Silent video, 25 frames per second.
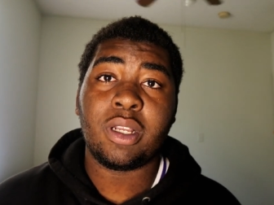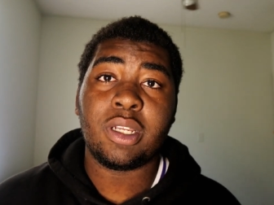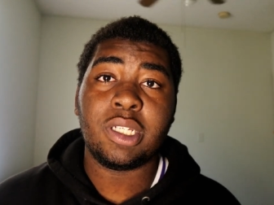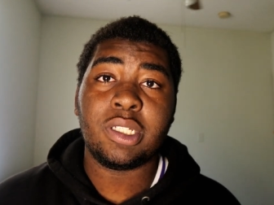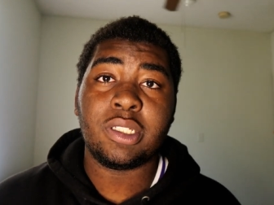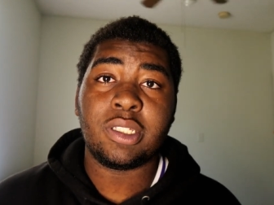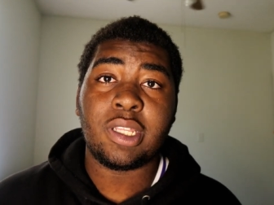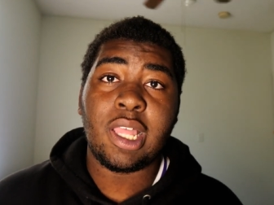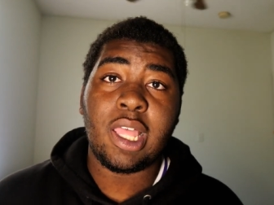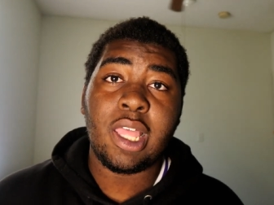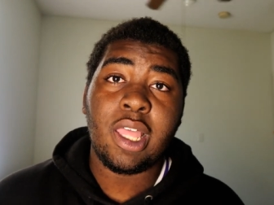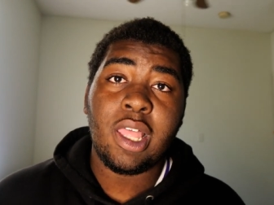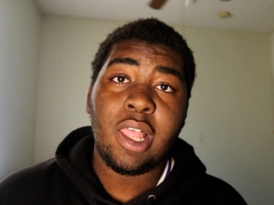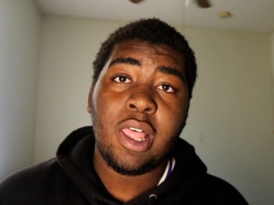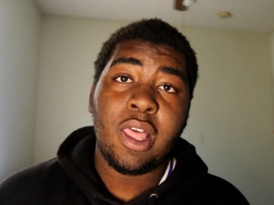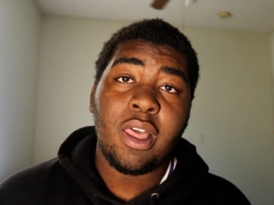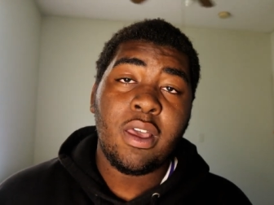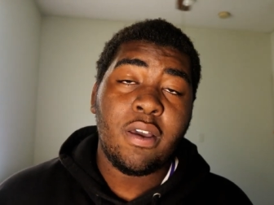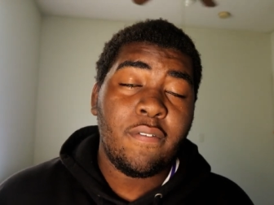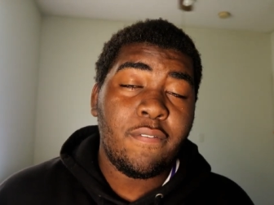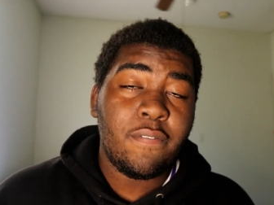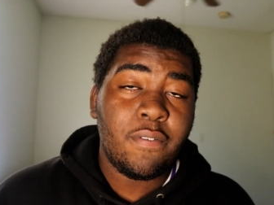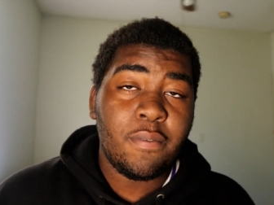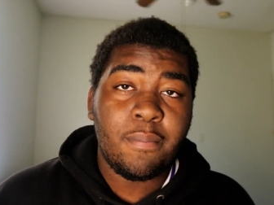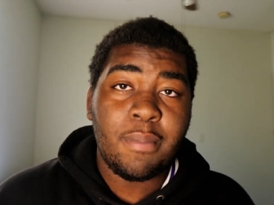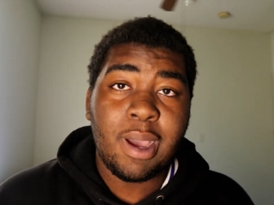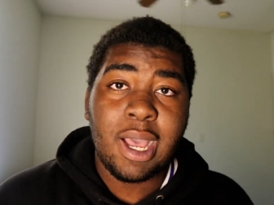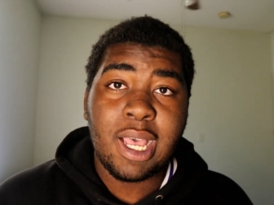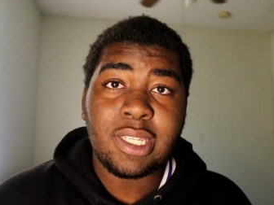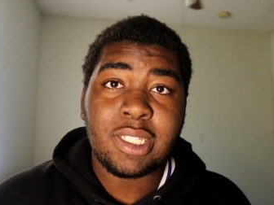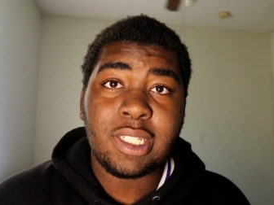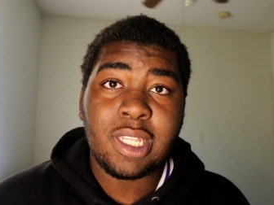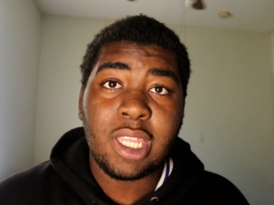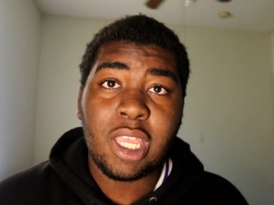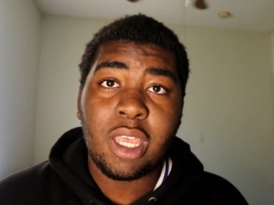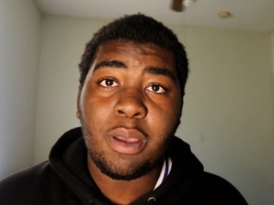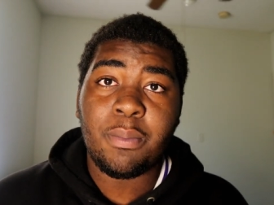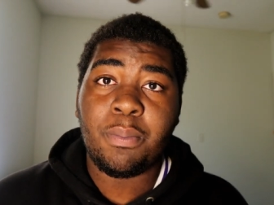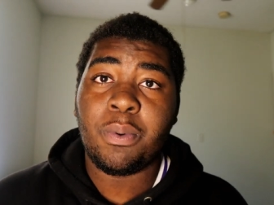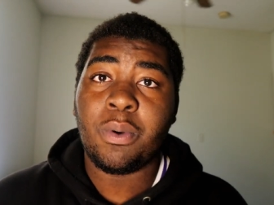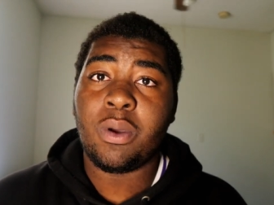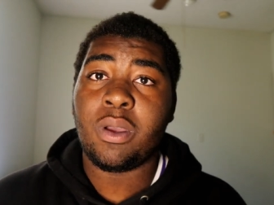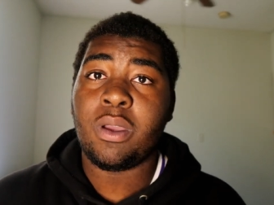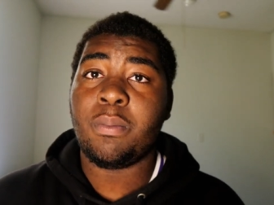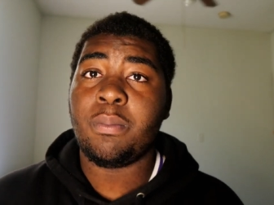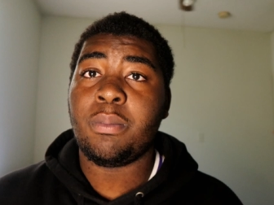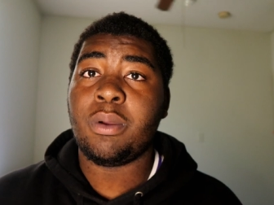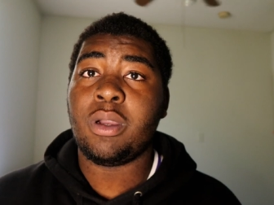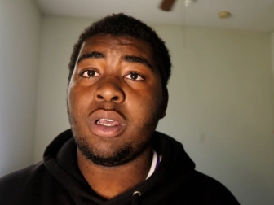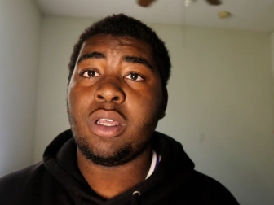Cause like from my
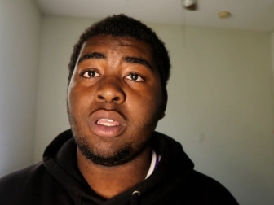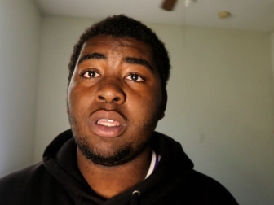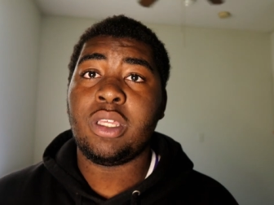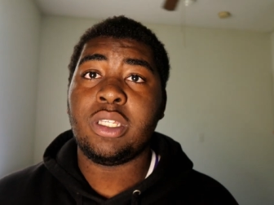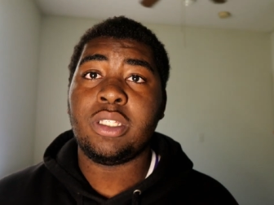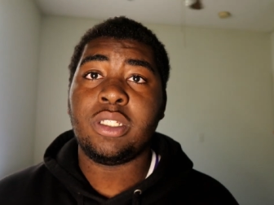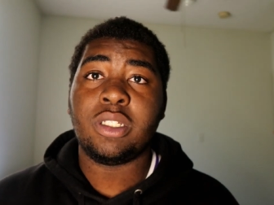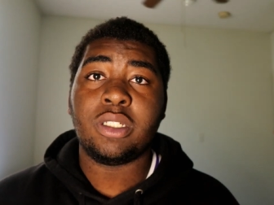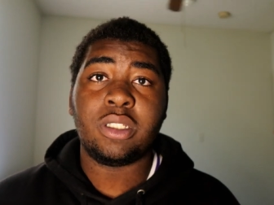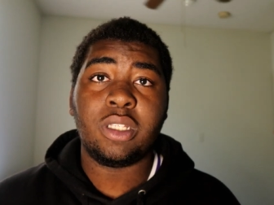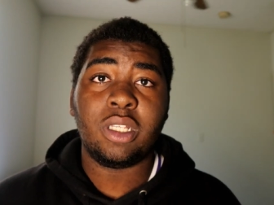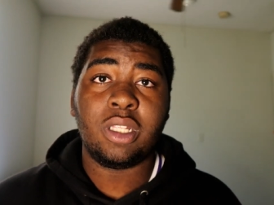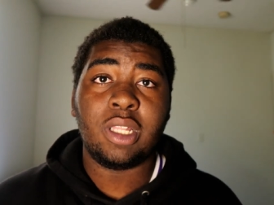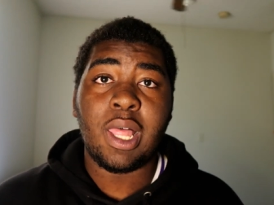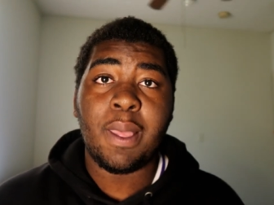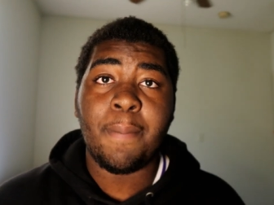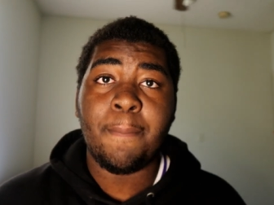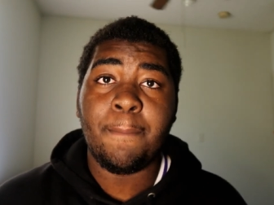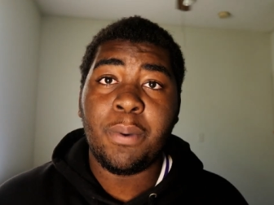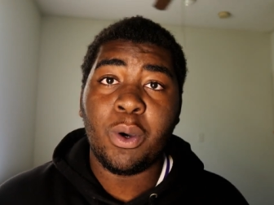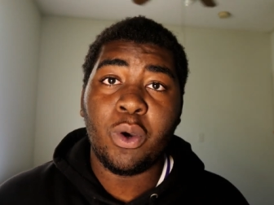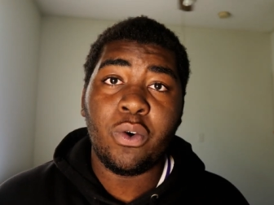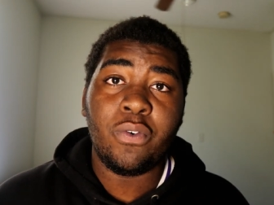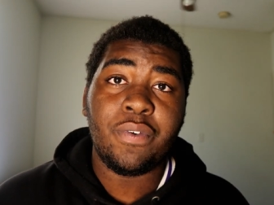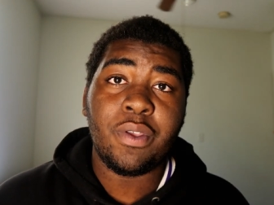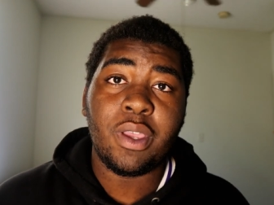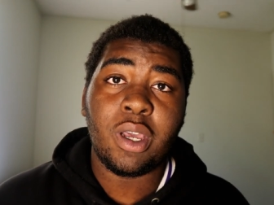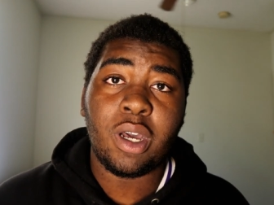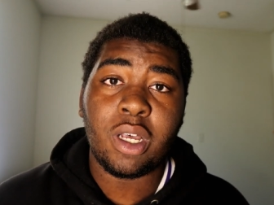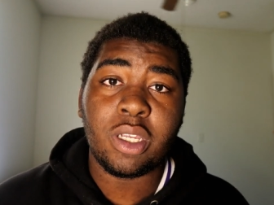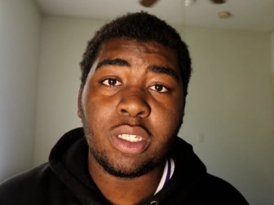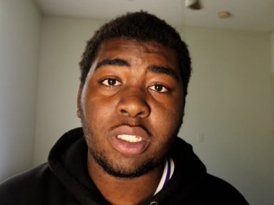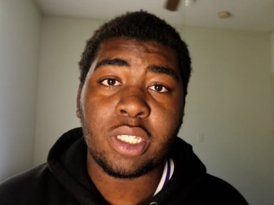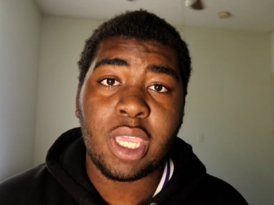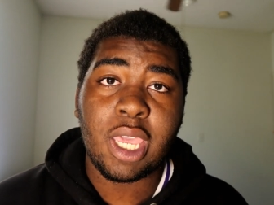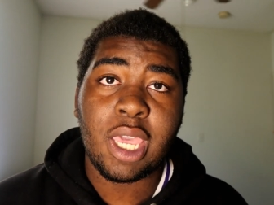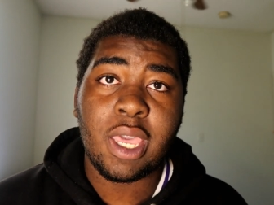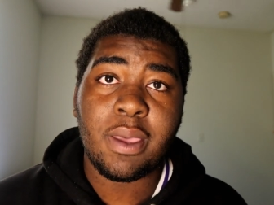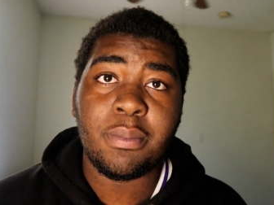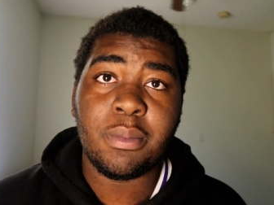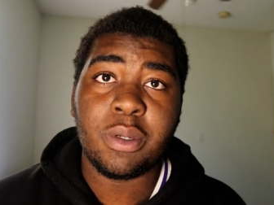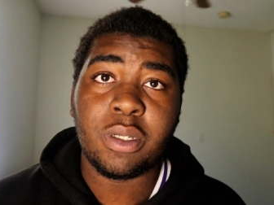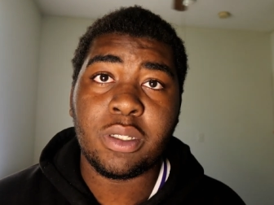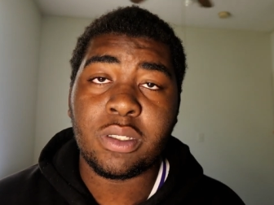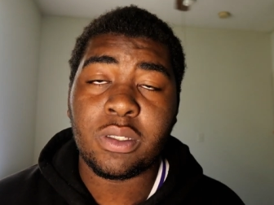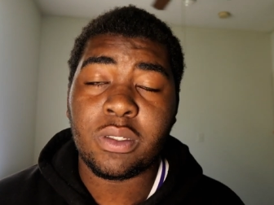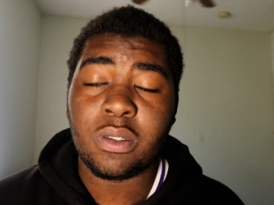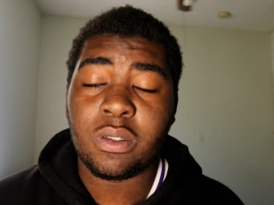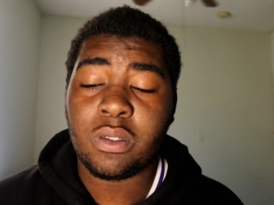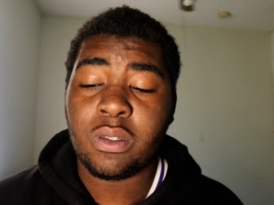standpoint, bro, it just looked like both of y'all
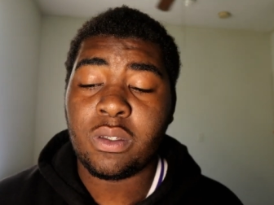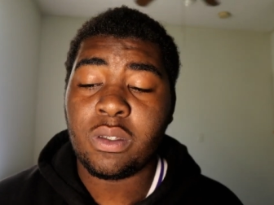scammers.